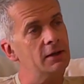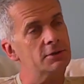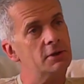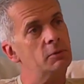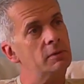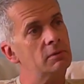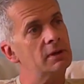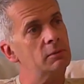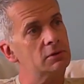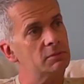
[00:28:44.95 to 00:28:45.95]
and so we
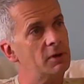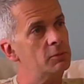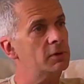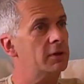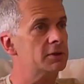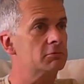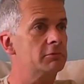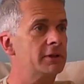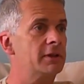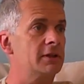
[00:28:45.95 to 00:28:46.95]
were able to mobilise a
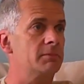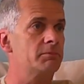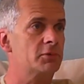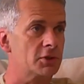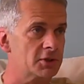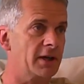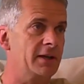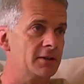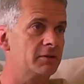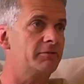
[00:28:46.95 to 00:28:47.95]
really
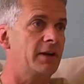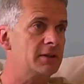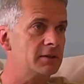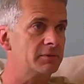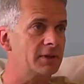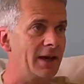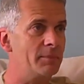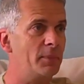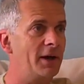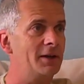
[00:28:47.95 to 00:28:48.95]
sustained and effective
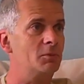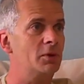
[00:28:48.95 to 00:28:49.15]
campaign.